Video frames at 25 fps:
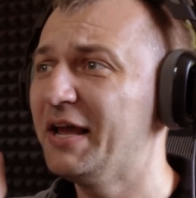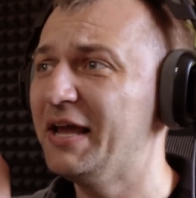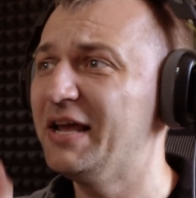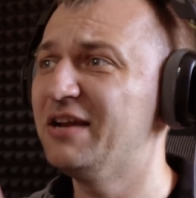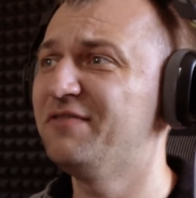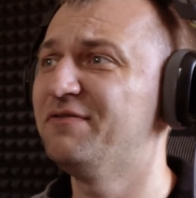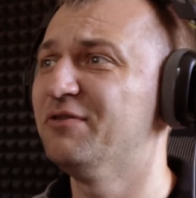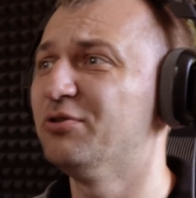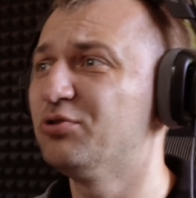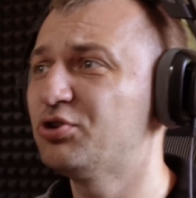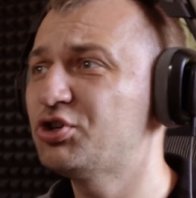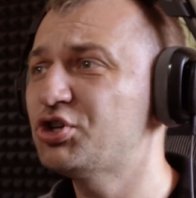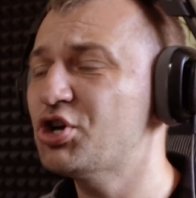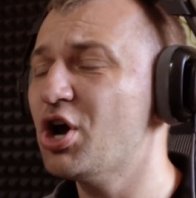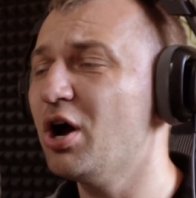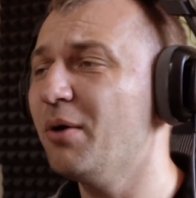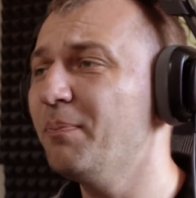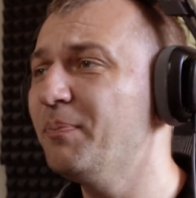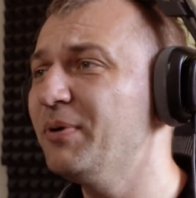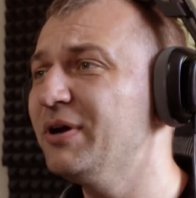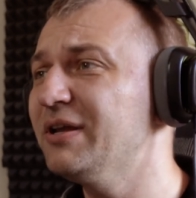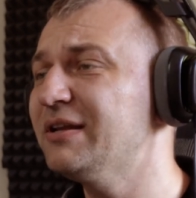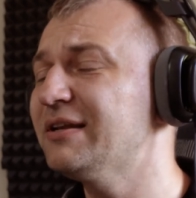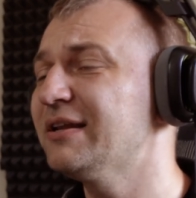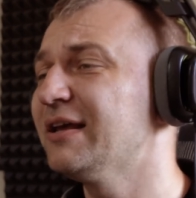it will
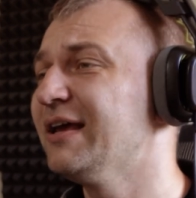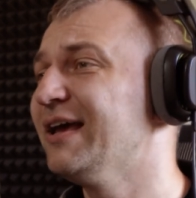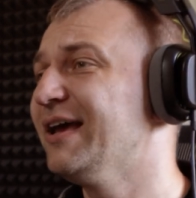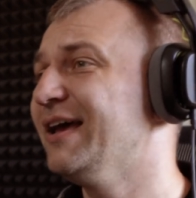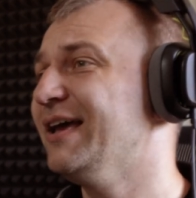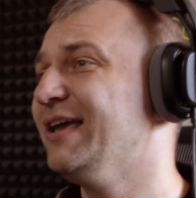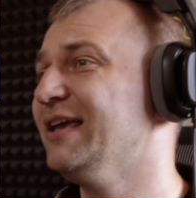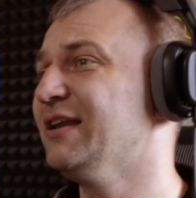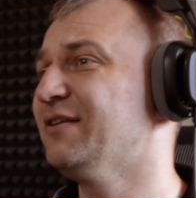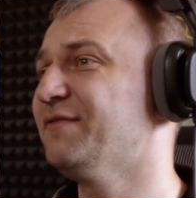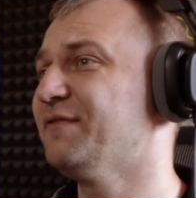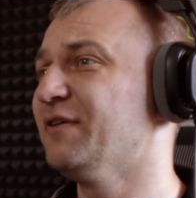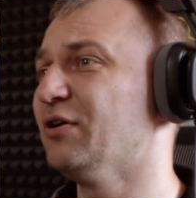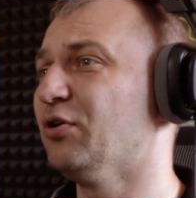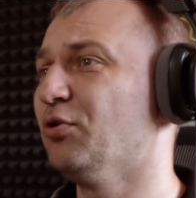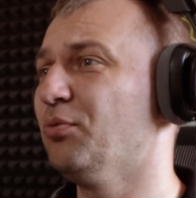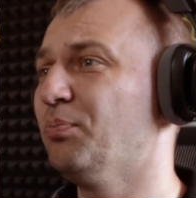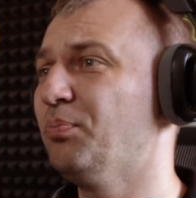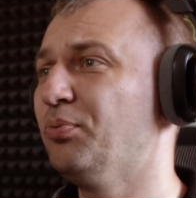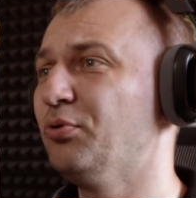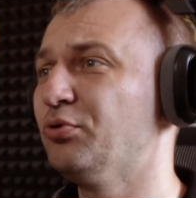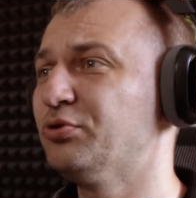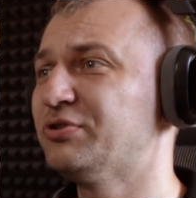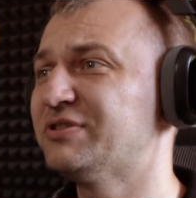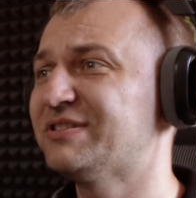chop it, it will
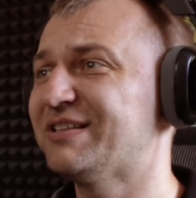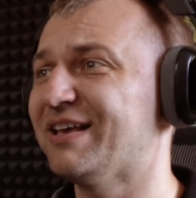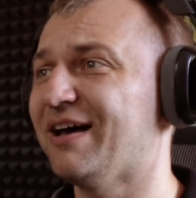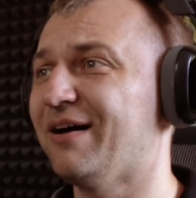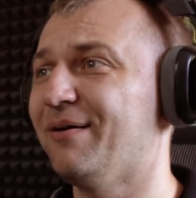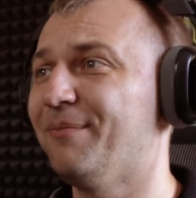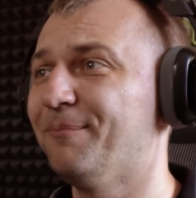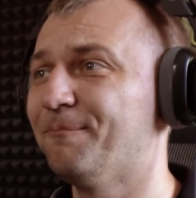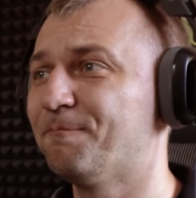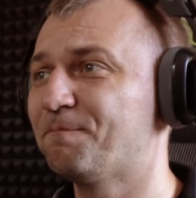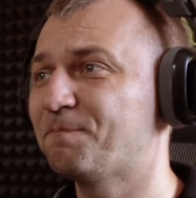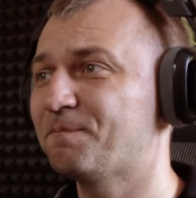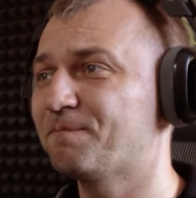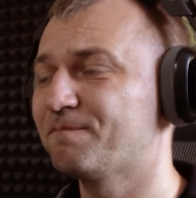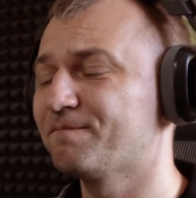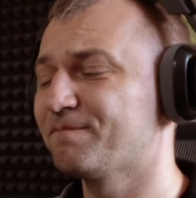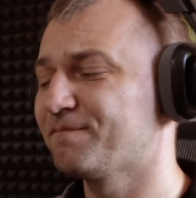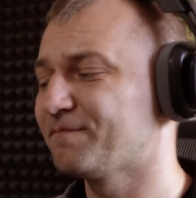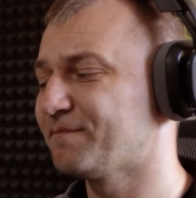put some